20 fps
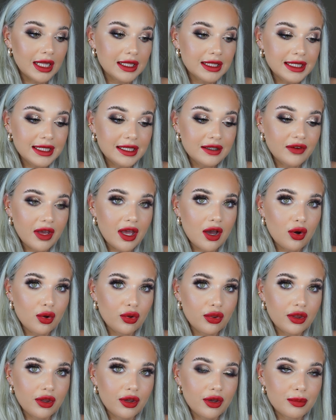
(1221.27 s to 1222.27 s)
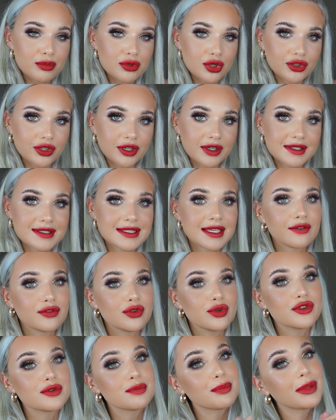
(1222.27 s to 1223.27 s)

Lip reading: leave all the products that I've used